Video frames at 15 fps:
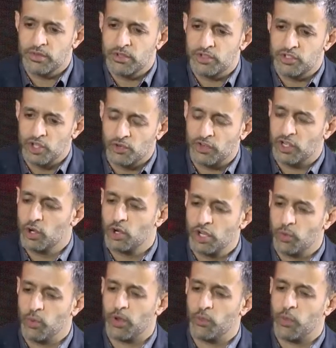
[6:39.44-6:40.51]
children look
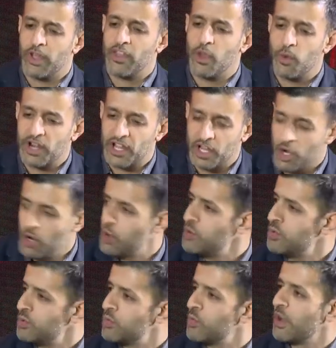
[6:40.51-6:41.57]
at where they want to go
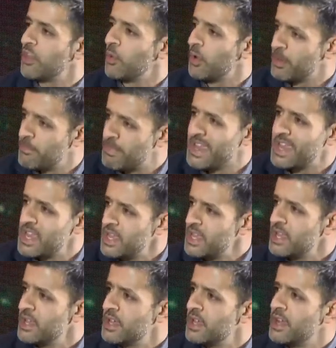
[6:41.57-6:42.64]
where they want to be
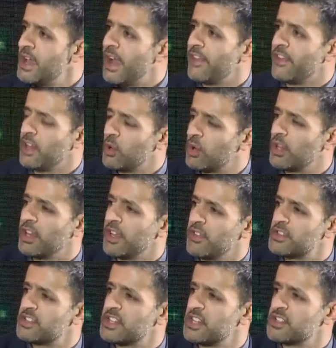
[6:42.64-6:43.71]
and they look at it and
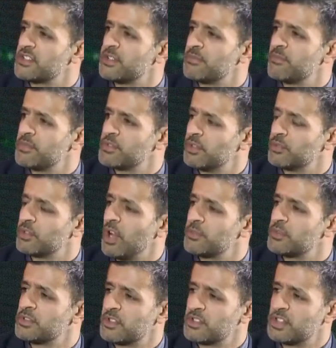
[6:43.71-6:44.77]
they see it as
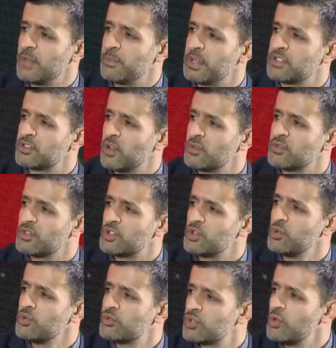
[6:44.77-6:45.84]
sometimes as a stepping stones are
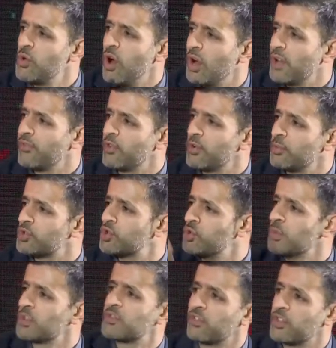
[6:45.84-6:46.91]
too high for them or too
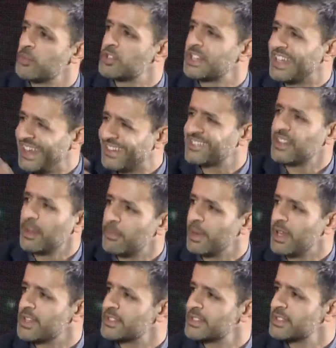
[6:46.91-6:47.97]
much for them to get to that
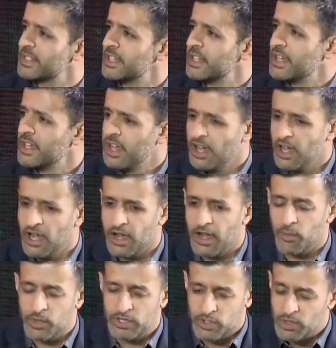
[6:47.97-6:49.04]
place
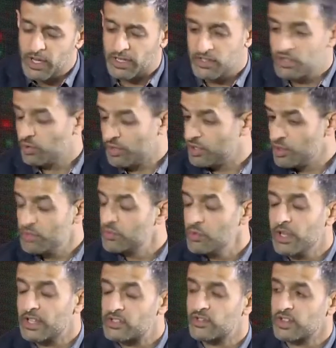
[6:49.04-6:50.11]
and we do get children who do
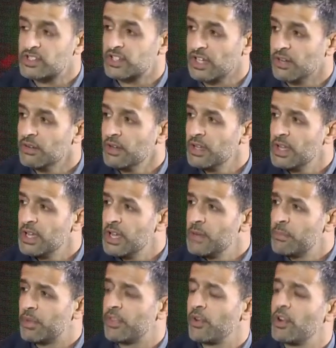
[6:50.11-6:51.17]
get stressed out
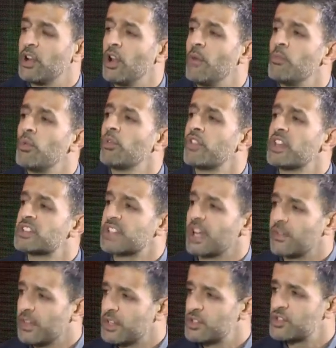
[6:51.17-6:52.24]
but there are a lot more things
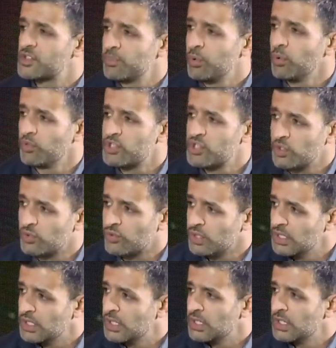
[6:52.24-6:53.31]
out there to support the children
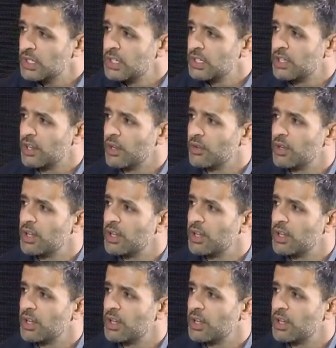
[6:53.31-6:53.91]
you know